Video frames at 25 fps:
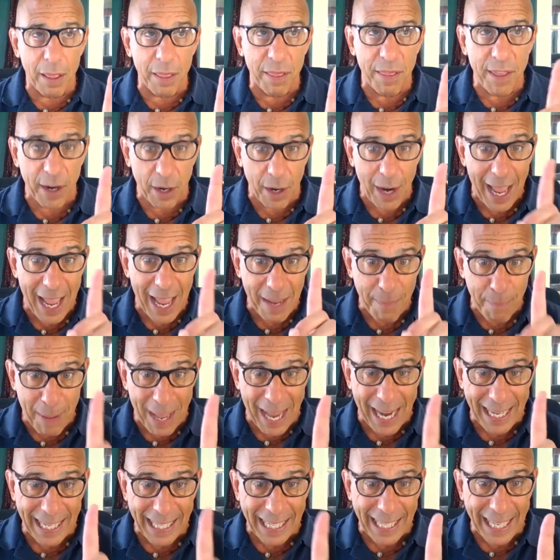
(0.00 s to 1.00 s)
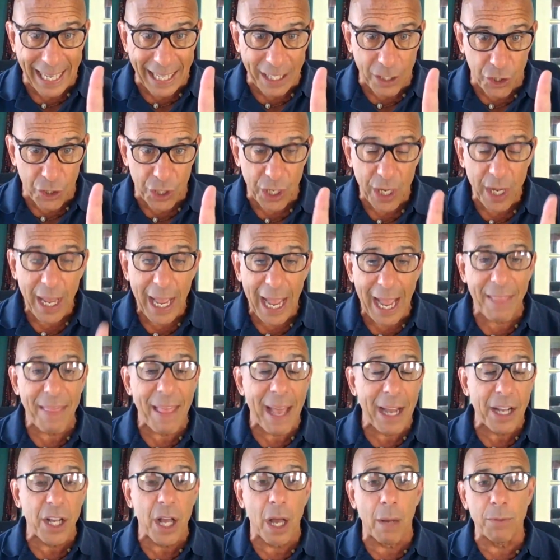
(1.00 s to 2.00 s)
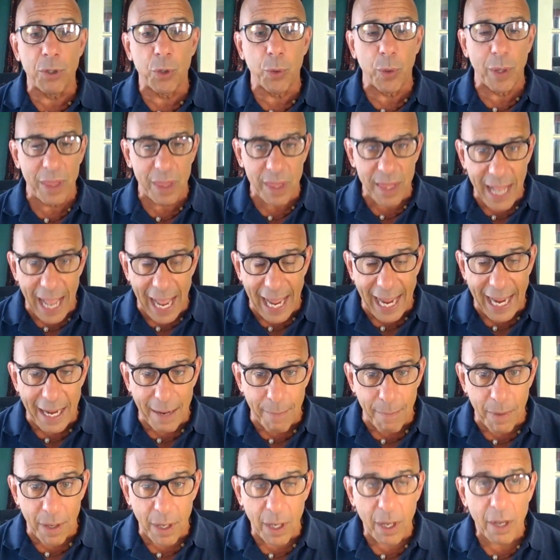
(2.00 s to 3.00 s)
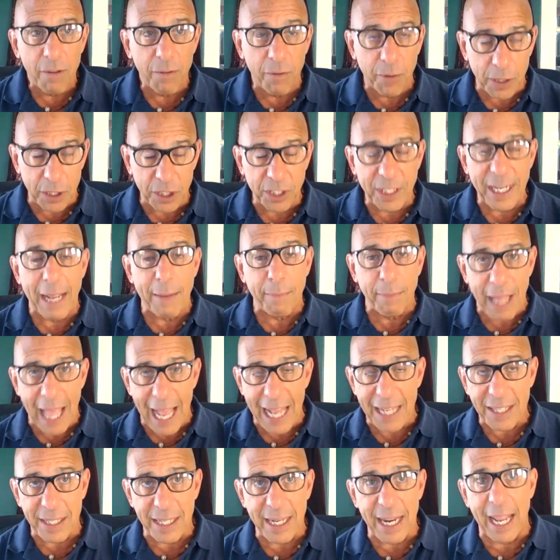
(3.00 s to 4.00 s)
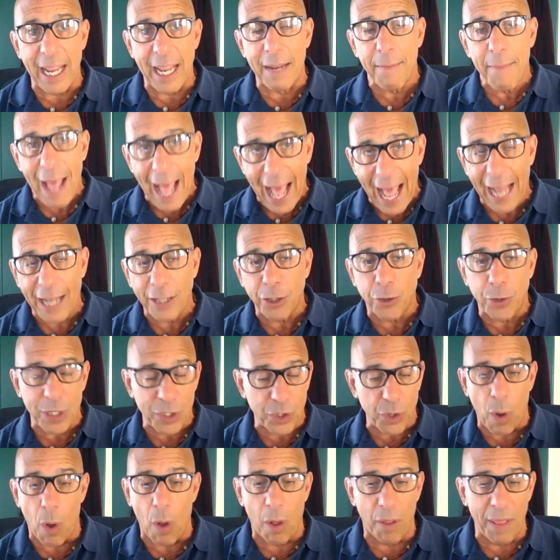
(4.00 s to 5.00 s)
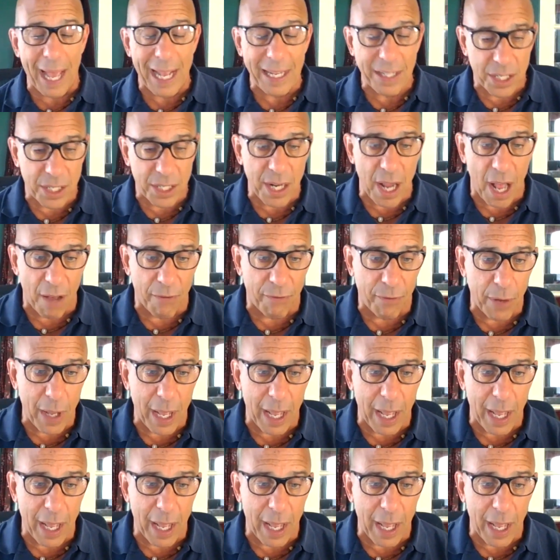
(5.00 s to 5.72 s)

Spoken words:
They're a penny each. And that comes with name, first name, last name, address, all that stuff.